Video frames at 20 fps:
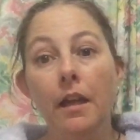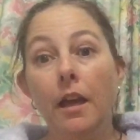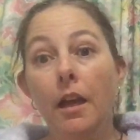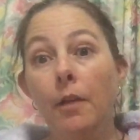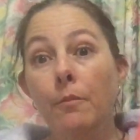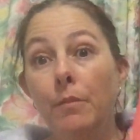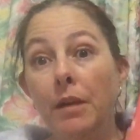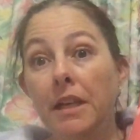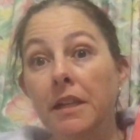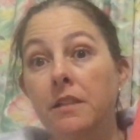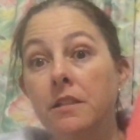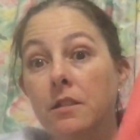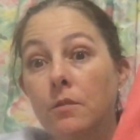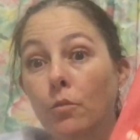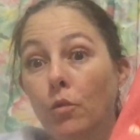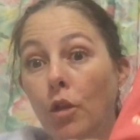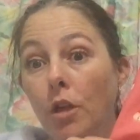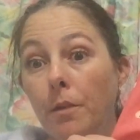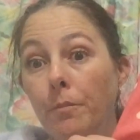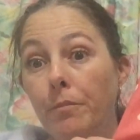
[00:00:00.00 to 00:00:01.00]
and made
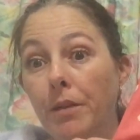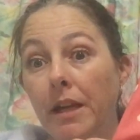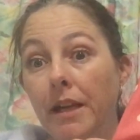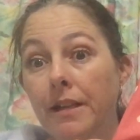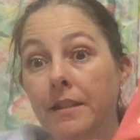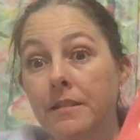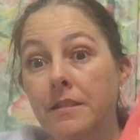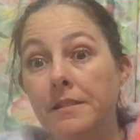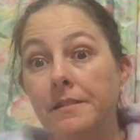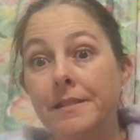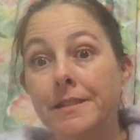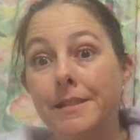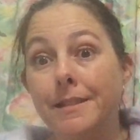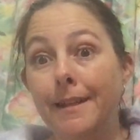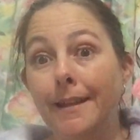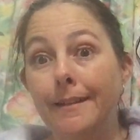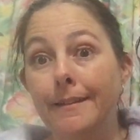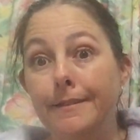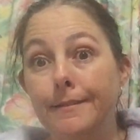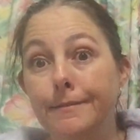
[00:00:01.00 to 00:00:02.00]
some wine bags
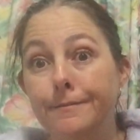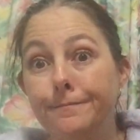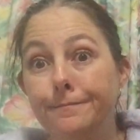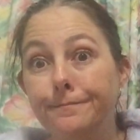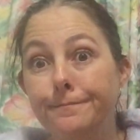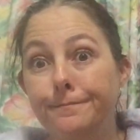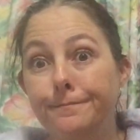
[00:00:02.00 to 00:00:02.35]
instead.